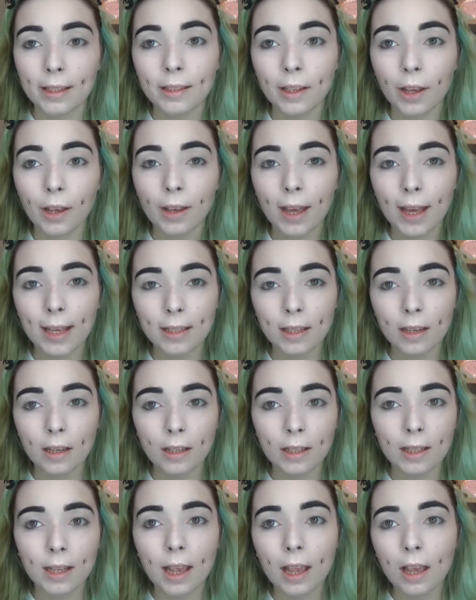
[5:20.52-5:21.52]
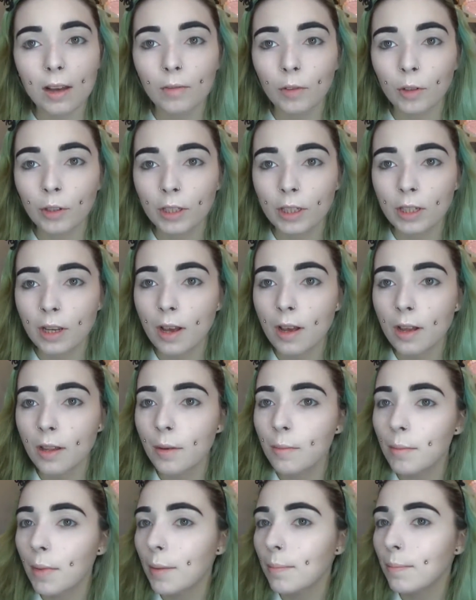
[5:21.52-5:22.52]
so as you can see, I've already done
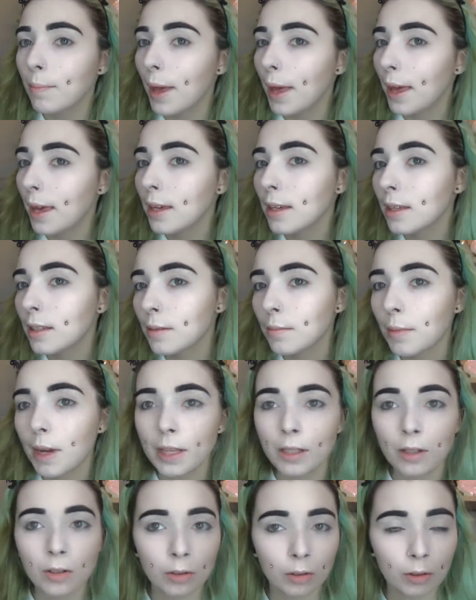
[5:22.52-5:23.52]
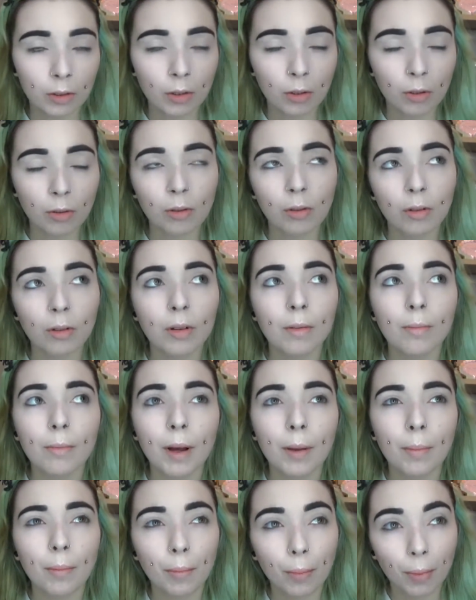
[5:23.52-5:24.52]
my base, my contour,
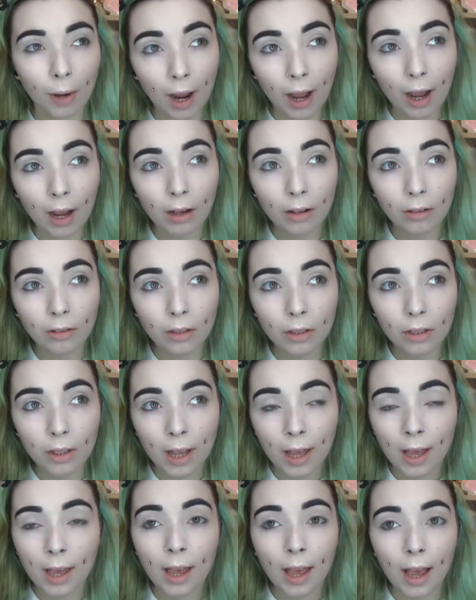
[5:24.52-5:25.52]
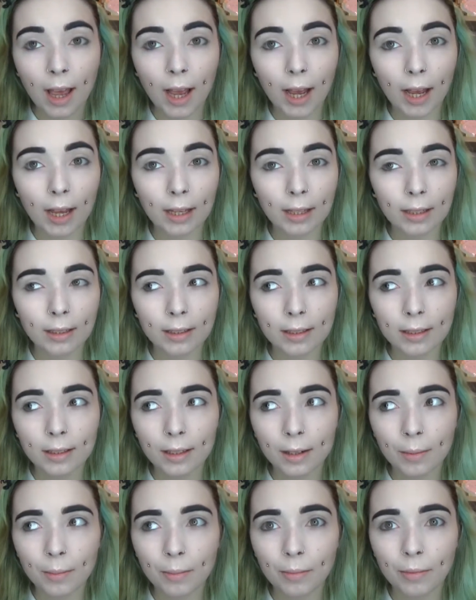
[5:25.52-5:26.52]
my brows, and
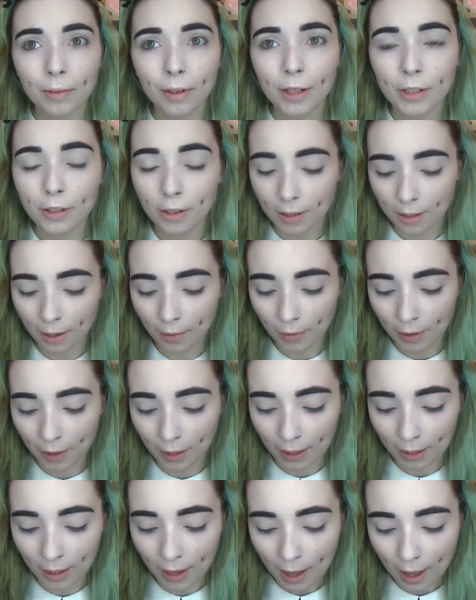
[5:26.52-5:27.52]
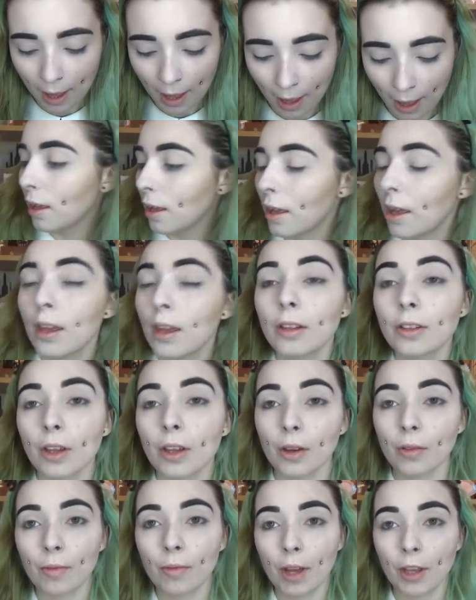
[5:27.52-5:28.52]
I'm pretty sure that's everything.
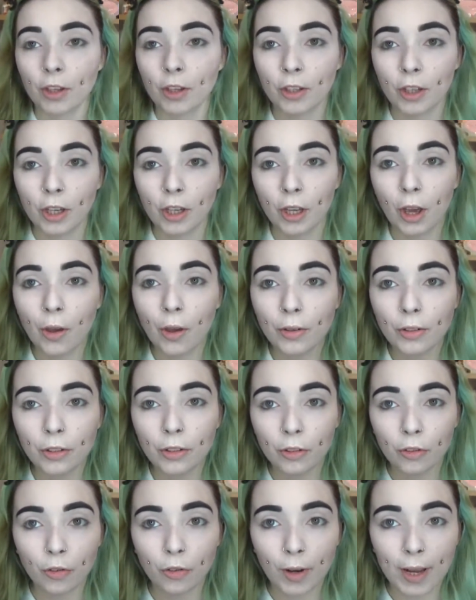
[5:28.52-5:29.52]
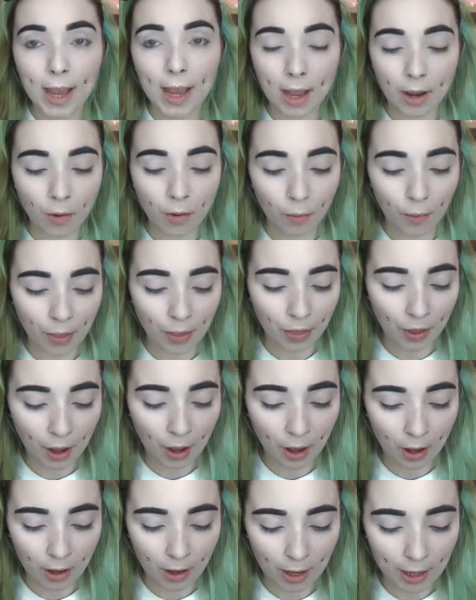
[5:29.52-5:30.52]
So we are just going to go straight in with the
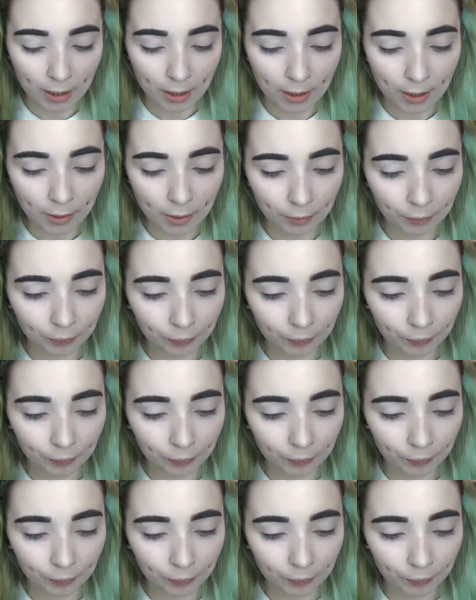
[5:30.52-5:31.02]
eyes.